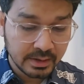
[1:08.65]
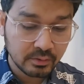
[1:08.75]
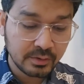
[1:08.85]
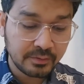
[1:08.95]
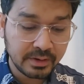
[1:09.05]

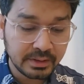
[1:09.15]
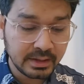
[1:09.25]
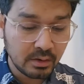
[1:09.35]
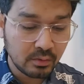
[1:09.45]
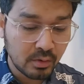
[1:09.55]
So the first
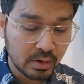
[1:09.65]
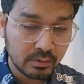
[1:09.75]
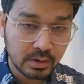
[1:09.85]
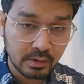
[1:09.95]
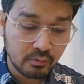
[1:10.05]
thing I
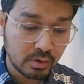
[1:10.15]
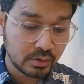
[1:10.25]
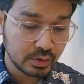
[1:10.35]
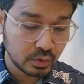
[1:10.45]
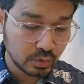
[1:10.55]

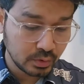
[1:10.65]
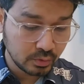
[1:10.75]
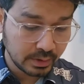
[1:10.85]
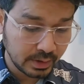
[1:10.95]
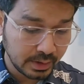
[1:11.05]
want to show
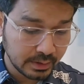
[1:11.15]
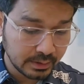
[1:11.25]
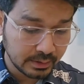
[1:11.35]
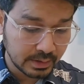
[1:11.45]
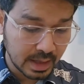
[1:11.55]
you
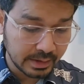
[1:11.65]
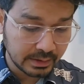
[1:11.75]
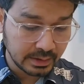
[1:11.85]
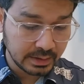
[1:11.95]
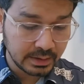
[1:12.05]
is
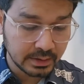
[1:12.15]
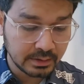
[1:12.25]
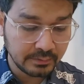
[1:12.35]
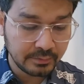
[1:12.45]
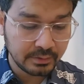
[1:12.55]
last
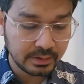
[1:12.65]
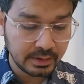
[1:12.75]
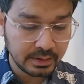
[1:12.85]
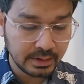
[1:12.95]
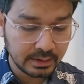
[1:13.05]
year. If you
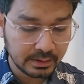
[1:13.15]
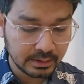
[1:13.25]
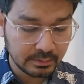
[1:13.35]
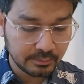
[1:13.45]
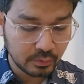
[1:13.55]
see this
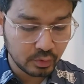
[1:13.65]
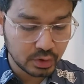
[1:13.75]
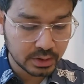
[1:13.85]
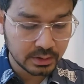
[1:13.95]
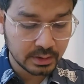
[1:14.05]

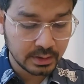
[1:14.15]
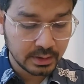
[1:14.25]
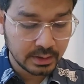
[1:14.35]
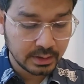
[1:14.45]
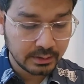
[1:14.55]
portion,
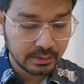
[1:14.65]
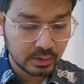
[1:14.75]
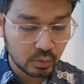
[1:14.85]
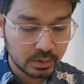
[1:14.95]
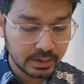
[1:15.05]
this is
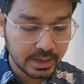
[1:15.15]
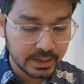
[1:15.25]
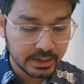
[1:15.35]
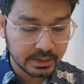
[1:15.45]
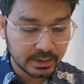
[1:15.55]
totally
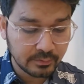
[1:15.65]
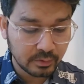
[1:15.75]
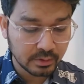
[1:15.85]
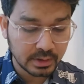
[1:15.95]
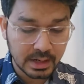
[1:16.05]
dedicated
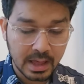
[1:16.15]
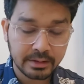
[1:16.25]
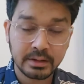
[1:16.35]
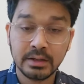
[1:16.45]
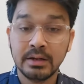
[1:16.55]
for the
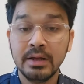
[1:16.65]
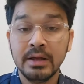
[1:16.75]
last year.